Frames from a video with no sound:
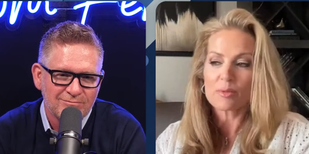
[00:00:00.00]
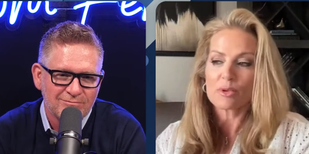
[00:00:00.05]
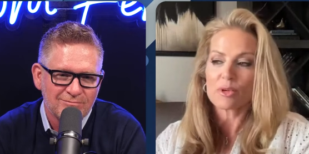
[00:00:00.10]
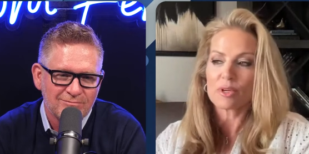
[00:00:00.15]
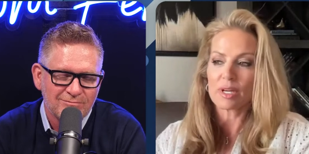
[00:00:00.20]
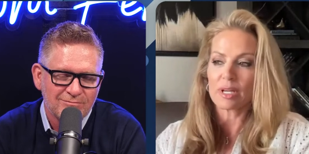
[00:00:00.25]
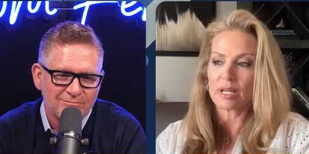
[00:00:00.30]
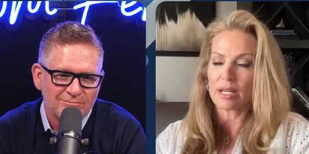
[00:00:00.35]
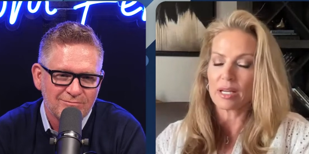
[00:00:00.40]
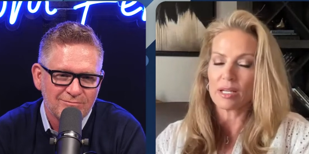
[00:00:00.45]

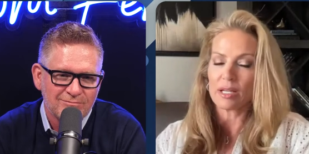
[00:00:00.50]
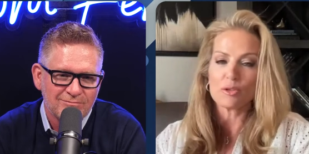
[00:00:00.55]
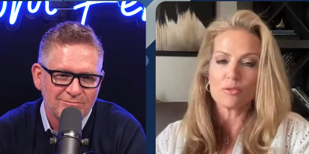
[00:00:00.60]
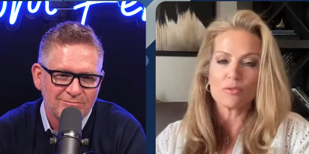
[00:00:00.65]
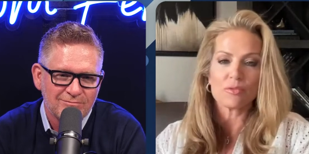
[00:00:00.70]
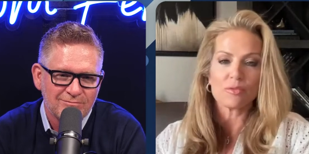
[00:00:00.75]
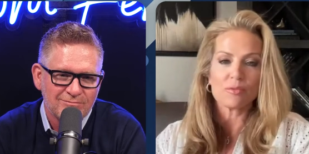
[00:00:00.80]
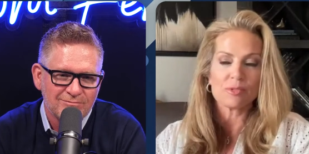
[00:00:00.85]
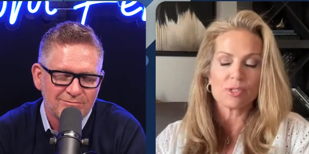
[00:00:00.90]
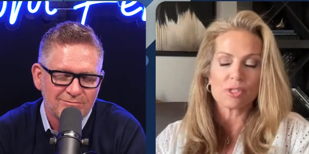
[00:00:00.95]
Speaker 1: we're in,
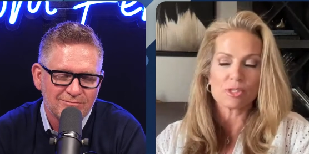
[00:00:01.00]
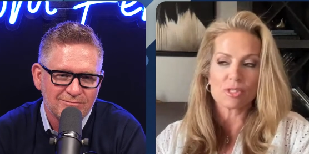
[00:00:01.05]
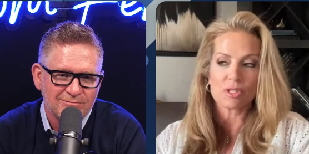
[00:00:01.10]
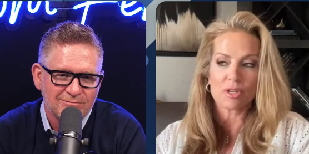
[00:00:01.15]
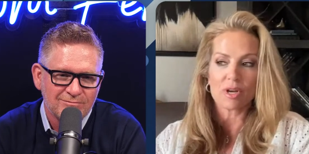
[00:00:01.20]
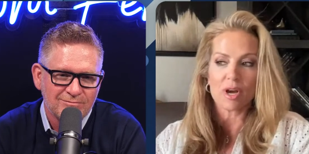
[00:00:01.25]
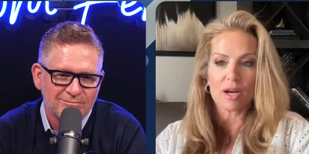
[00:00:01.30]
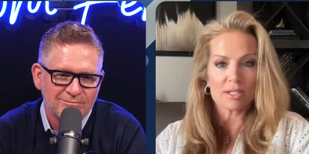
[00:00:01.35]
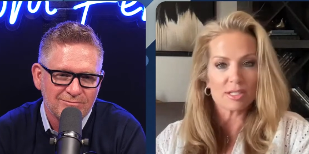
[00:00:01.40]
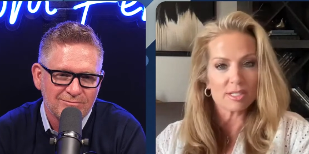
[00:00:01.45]
you've
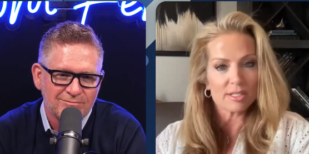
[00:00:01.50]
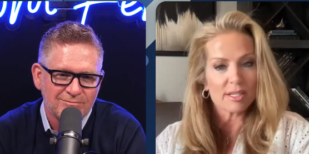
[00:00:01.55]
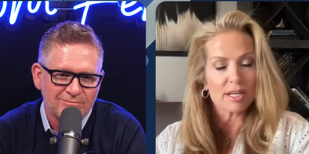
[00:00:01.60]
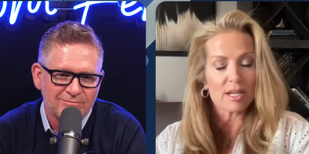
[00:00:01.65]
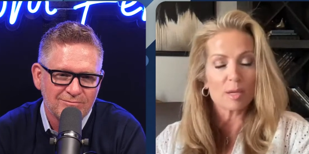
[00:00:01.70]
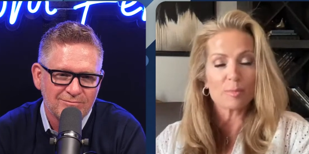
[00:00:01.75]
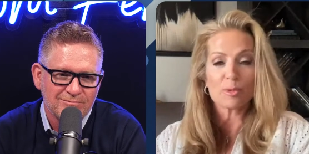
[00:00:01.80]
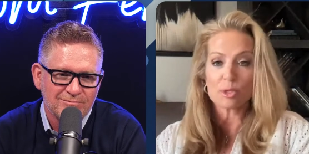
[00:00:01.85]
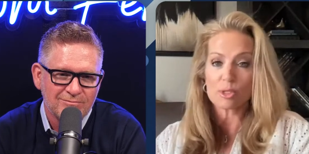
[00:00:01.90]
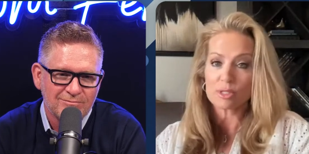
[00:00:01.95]
just got to
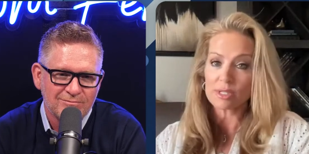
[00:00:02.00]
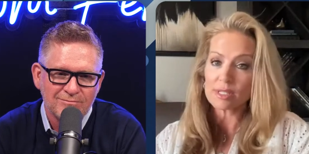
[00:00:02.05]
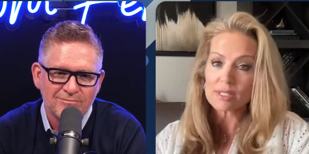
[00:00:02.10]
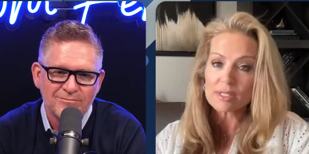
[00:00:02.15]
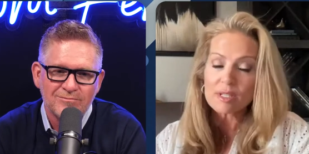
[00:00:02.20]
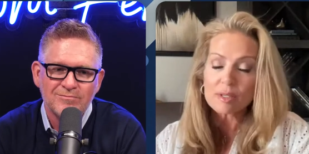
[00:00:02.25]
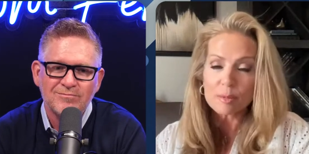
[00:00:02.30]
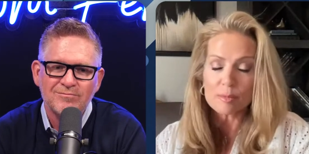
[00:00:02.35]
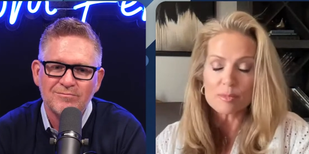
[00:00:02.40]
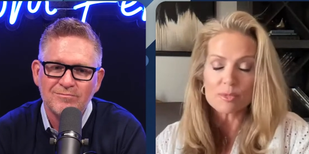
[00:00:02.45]
set up your
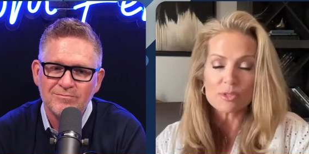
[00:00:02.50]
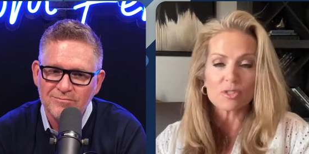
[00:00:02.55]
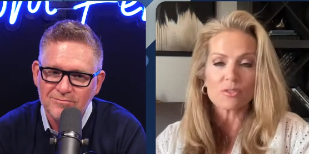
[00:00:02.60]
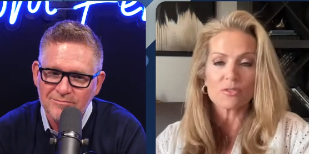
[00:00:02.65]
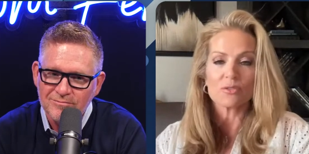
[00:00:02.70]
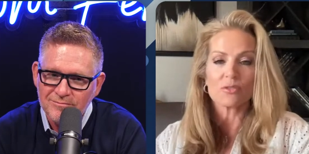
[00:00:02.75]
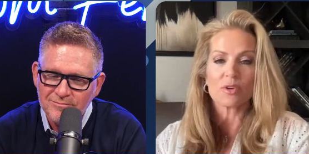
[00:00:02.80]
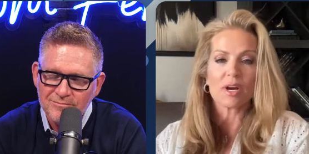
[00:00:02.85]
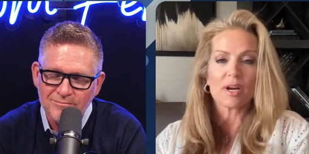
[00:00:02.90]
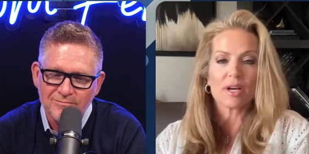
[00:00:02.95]
systems,
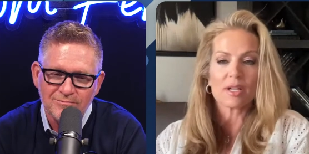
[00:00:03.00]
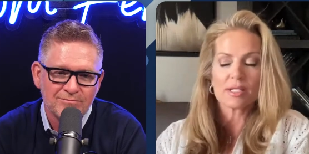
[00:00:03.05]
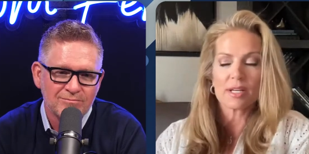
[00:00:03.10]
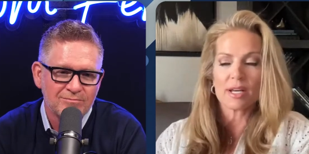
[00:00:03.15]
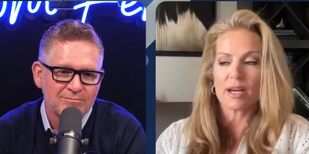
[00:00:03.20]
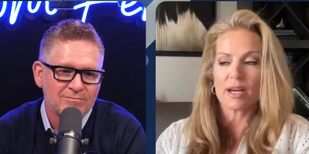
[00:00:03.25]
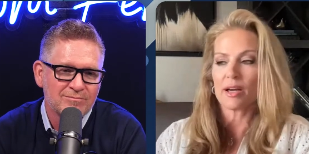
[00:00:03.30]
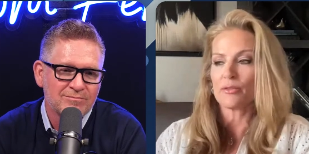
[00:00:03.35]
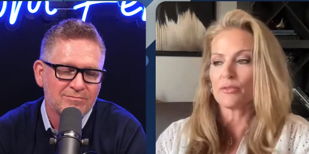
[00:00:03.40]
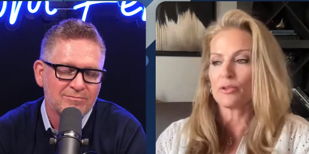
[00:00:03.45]
you've got
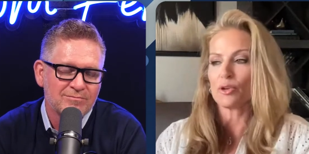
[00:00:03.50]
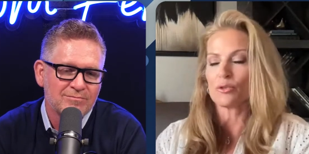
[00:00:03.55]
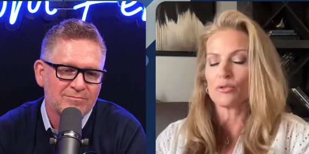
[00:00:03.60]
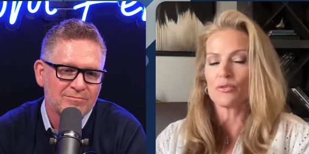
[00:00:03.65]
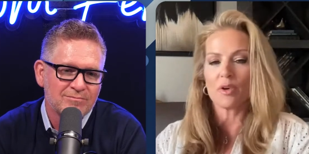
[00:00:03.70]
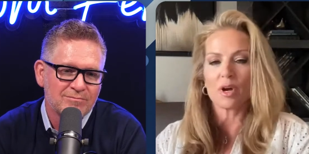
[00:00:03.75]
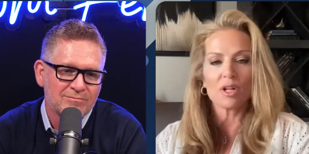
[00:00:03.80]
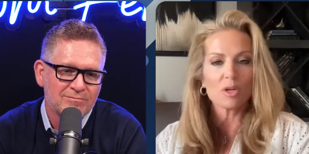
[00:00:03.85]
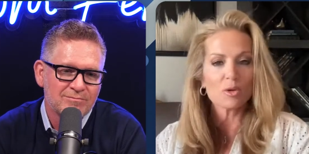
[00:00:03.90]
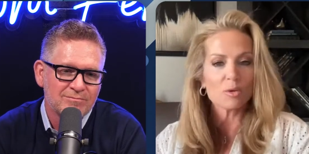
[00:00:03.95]
to have your
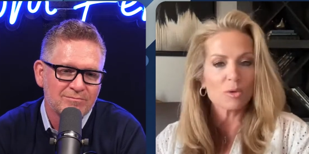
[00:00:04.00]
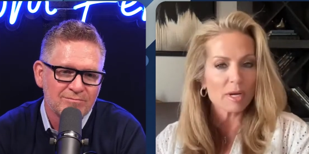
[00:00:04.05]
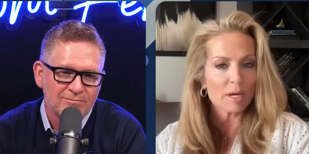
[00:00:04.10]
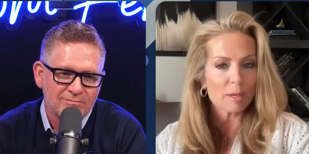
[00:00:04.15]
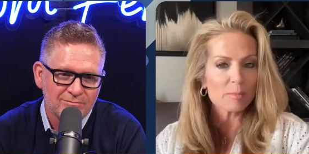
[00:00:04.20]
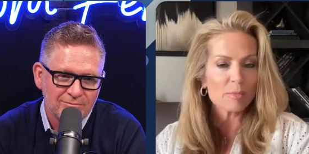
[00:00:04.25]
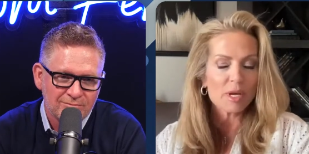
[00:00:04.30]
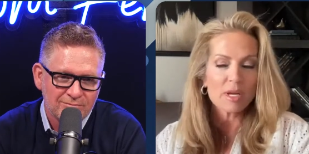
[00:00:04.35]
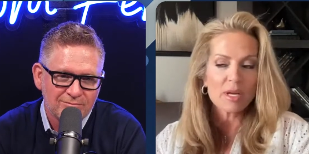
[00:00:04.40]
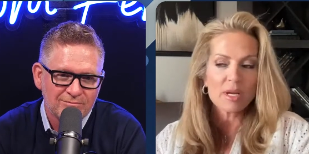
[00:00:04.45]
follow
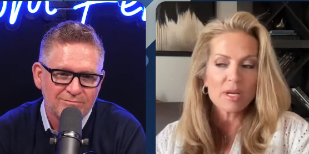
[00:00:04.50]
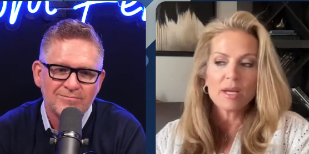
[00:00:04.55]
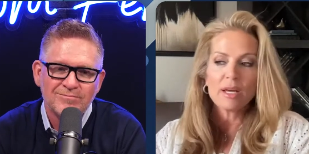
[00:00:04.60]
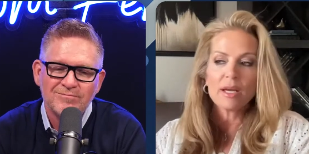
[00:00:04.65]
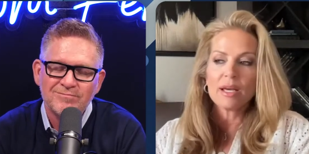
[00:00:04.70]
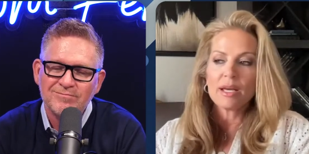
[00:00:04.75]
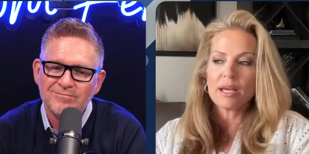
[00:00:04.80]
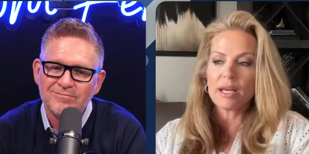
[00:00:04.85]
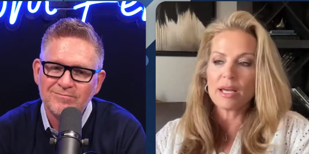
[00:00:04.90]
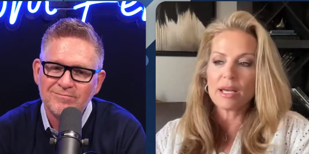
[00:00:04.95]
up.
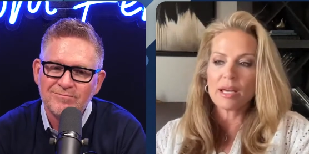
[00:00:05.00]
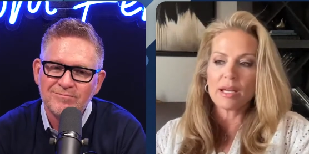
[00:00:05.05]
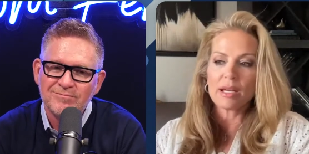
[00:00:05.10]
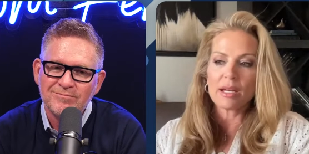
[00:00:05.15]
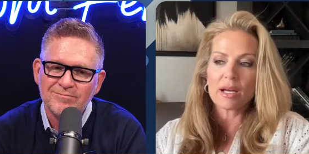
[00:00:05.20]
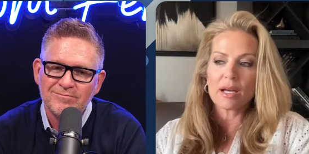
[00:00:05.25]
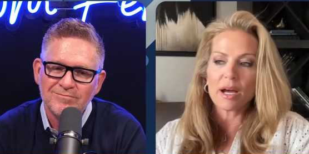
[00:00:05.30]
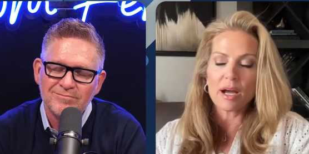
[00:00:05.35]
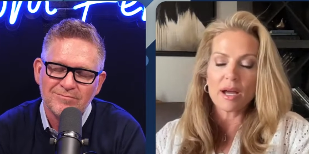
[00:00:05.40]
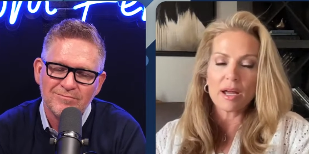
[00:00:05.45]

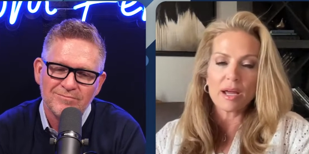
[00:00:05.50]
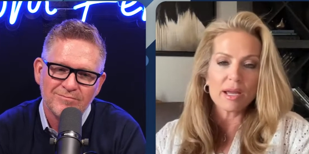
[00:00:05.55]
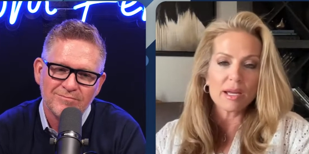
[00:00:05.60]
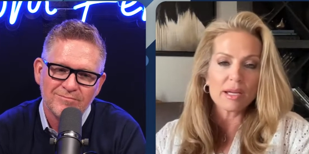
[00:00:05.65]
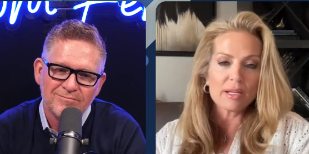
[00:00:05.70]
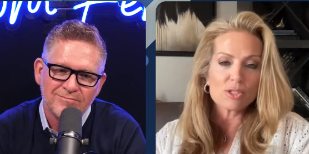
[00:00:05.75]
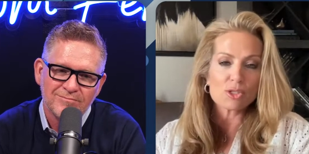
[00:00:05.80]
And I